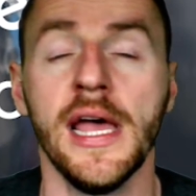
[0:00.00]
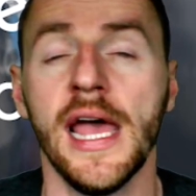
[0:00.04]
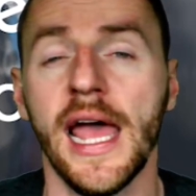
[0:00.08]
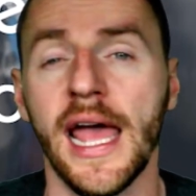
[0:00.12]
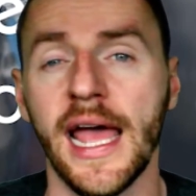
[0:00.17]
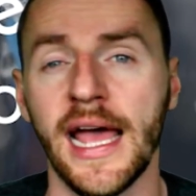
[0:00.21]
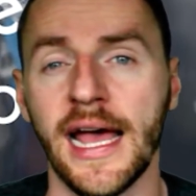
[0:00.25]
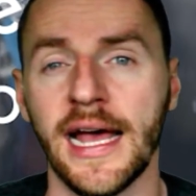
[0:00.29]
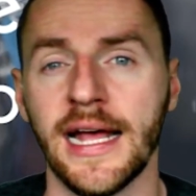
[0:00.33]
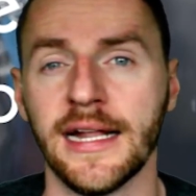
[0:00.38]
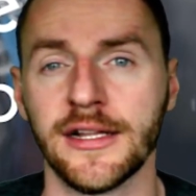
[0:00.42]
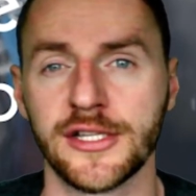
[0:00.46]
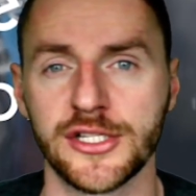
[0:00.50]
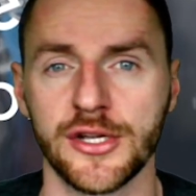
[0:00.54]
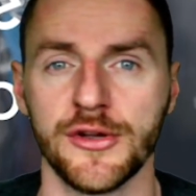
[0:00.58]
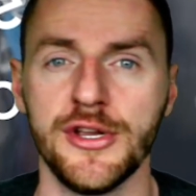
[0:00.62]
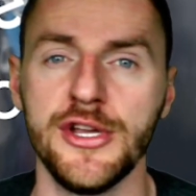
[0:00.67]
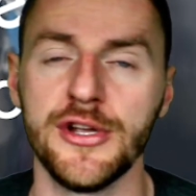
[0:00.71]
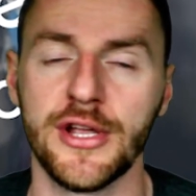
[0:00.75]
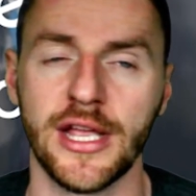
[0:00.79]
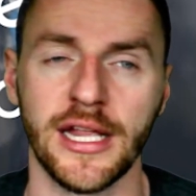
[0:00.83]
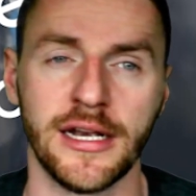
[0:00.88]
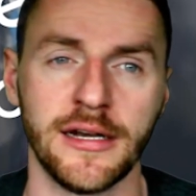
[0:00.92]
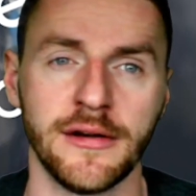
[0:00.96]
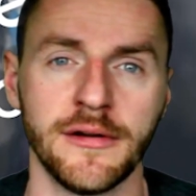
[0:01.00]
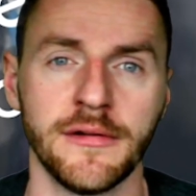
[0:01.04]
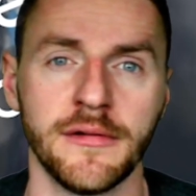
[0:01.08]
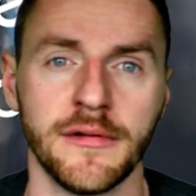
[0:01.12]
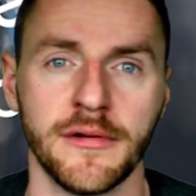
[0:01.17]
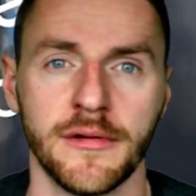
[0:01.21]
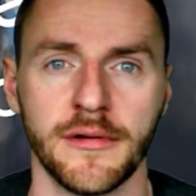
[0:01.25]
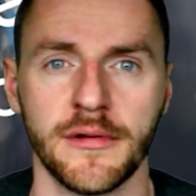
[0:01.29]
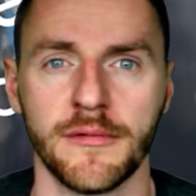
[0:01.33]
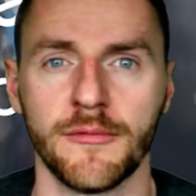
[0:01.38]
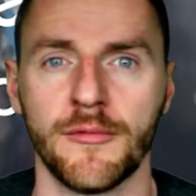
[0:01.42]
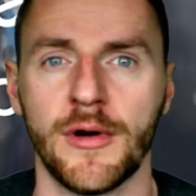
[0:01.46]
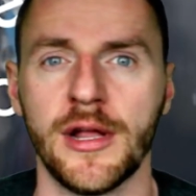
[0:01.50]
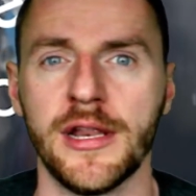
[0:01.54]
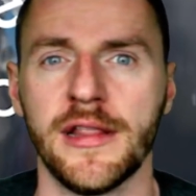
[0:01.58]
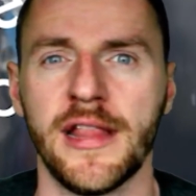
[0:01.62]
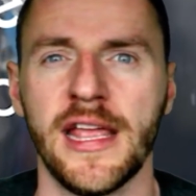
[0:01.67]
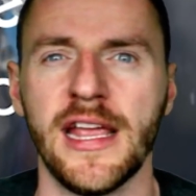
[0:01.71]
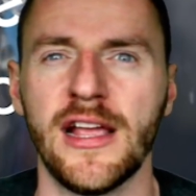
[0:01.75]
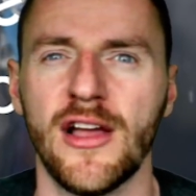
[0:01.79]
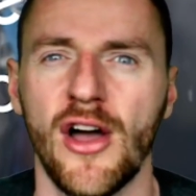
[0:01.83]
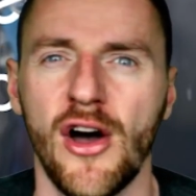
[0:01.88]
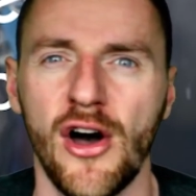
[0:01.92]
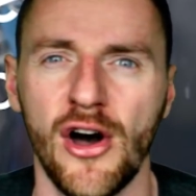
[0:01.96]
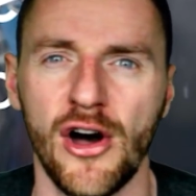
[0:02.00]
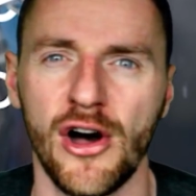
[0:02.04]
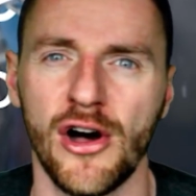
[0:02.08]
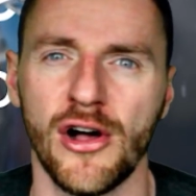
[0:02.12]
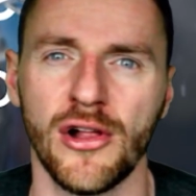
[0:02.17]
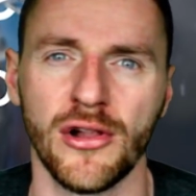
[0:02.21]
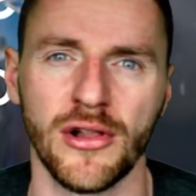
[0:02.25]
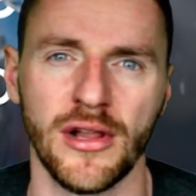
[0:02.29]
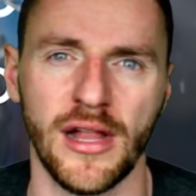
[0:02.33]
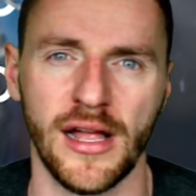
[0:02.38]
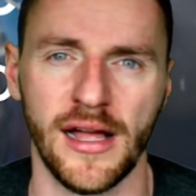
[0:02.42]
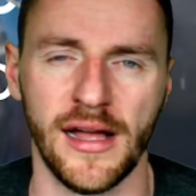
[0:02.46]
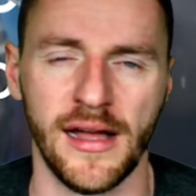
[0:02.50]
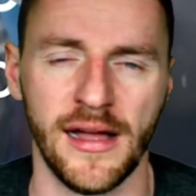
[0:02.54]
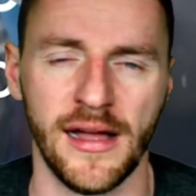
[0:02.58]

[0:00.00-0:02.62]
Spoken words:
And so you can, what they call